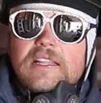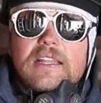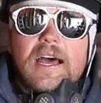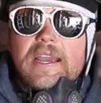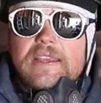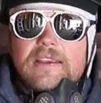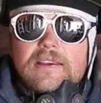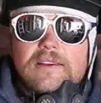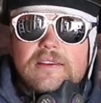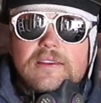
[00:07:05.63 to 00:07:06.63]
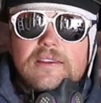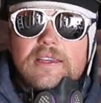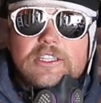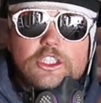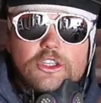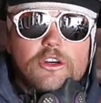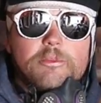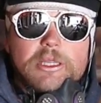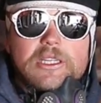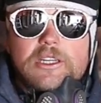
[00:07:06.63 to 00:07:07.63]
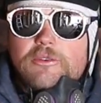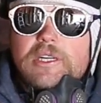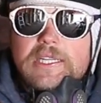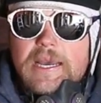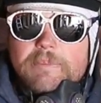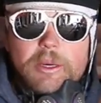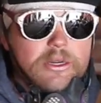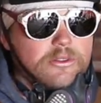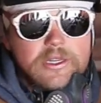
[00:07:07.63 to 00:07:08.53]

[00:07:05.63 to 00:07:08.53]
Like, it's your ability to read that puddle.